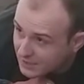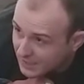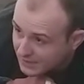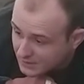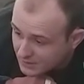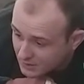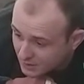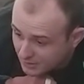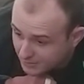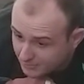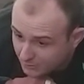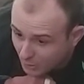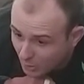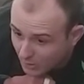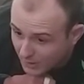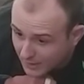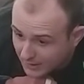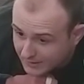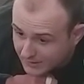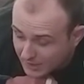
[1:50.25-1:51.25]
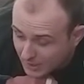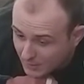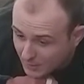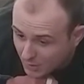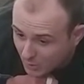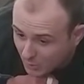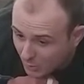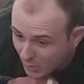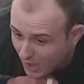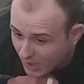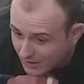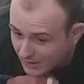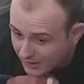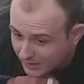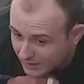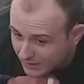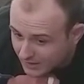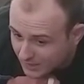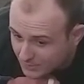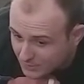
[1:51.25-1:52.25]
connected to the floor, and then I'm gonna walk
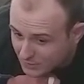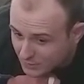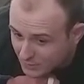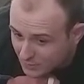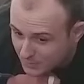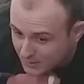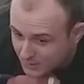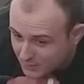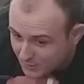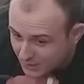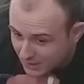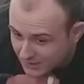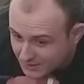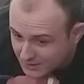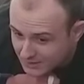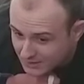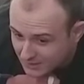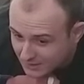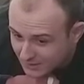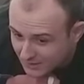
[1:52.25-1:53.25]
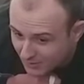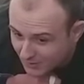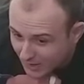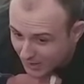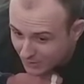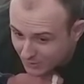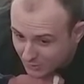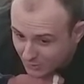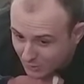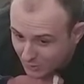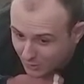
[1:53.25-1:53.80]
like like I'm Scooby Doo, like sneaking around.